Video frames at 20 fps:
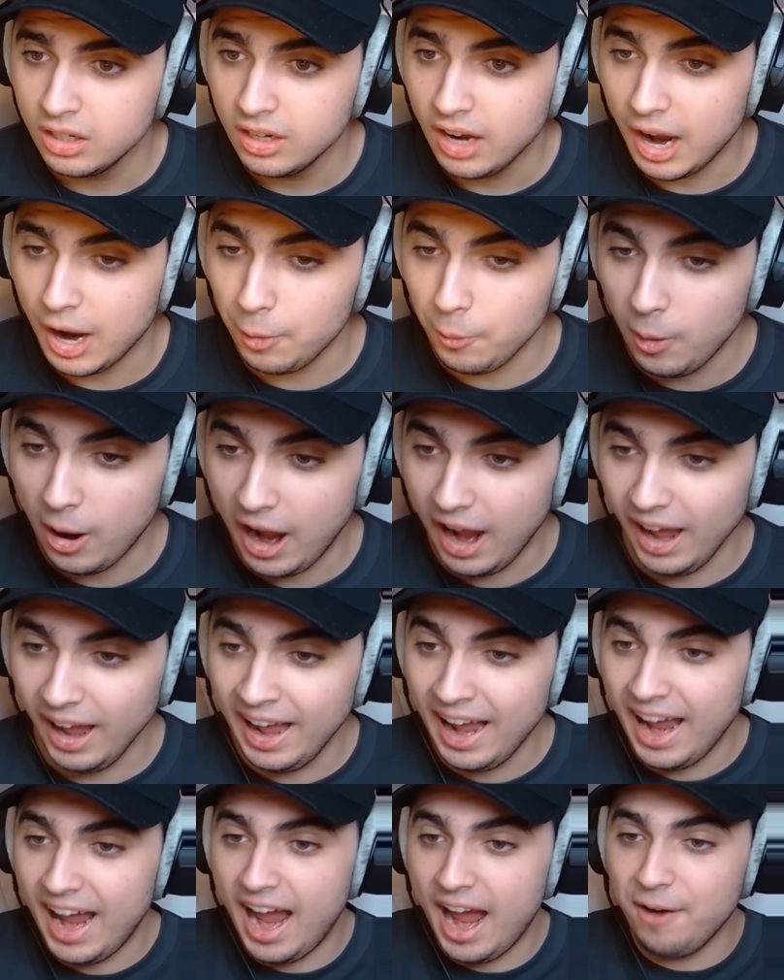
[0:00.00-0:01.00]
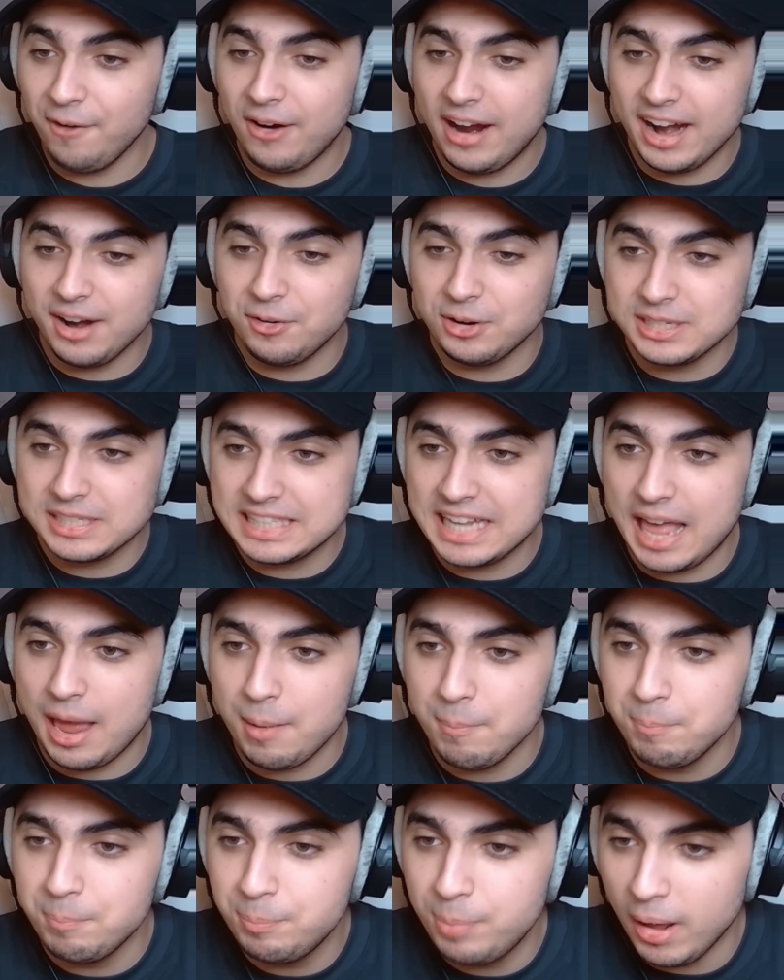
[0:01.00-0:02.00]
How, how high was
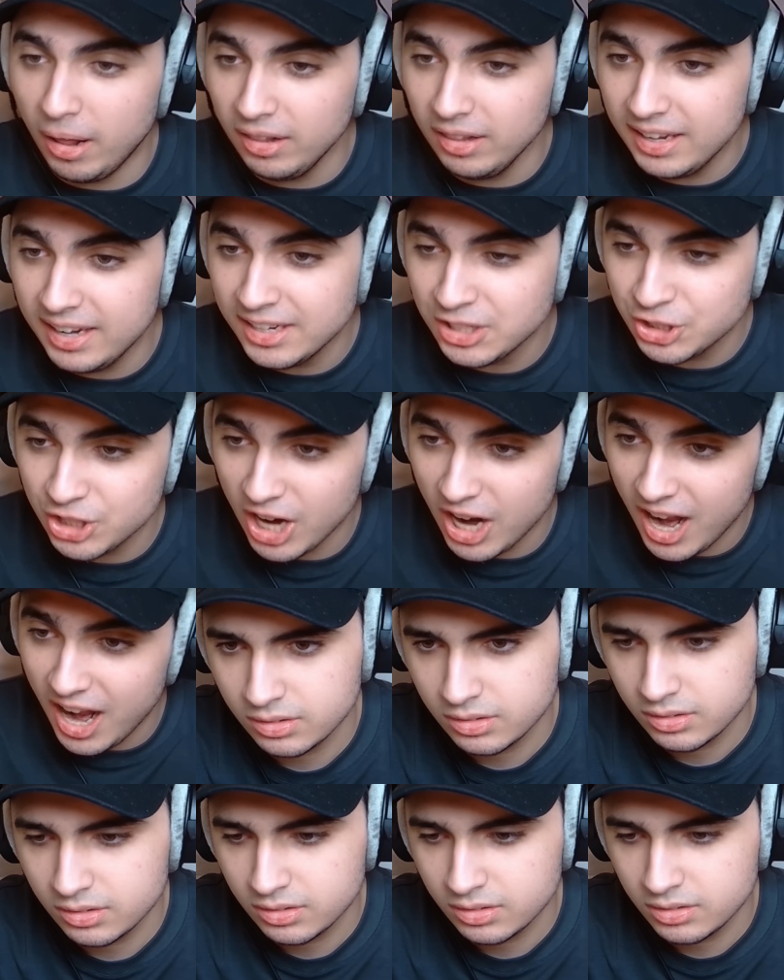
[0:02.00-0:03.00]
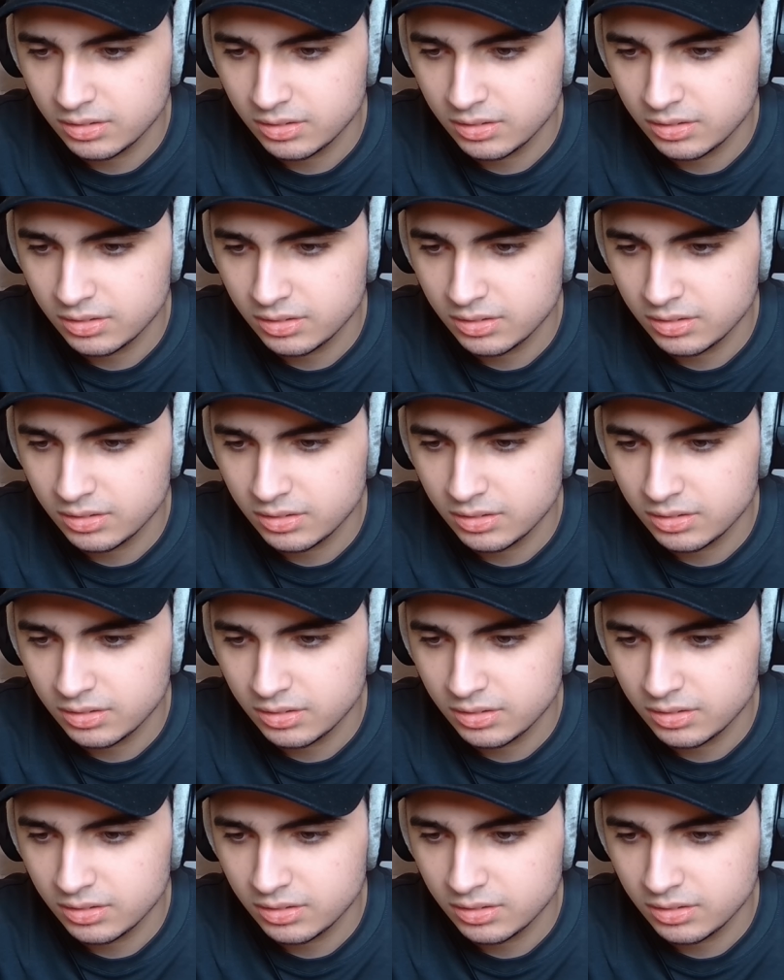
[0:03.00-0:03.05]
that belly shot?